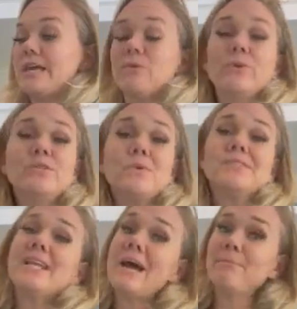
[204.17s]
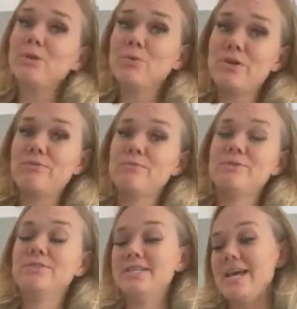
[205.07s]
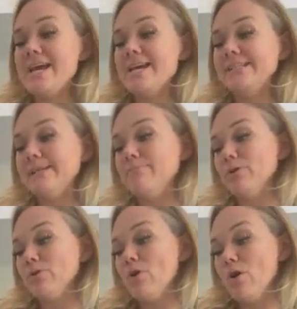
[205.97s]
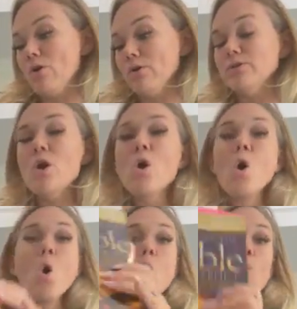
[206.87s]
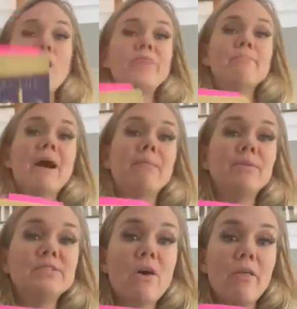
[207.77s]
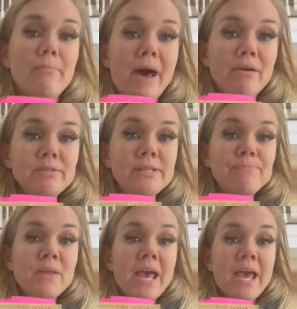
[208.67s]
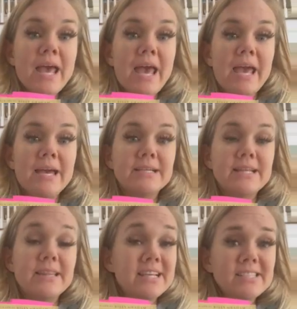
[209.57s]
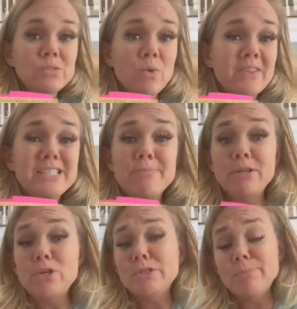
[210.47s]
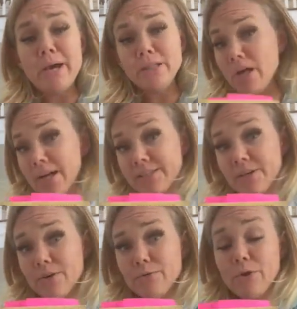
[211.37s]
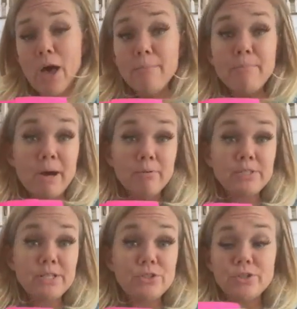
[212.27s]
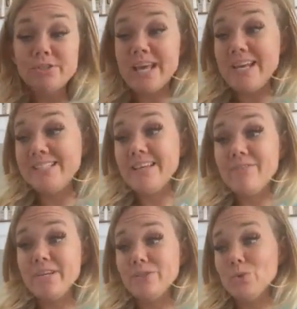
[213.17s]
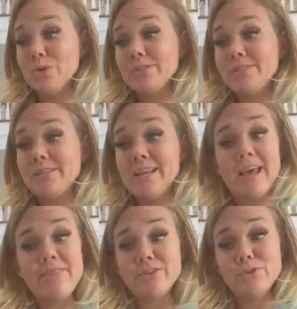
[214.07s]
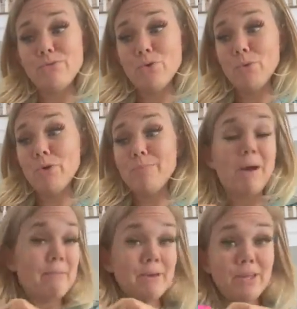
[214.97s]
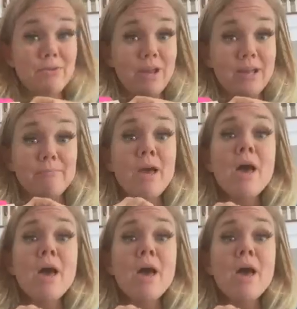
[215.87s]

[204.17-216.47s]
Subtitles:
And the resource that I'm going to read from you today is a book called What the Bible is All About. And this is one that's been used by lots of Bible teachers and is even endorsed. There's a foreword by Billy Graham.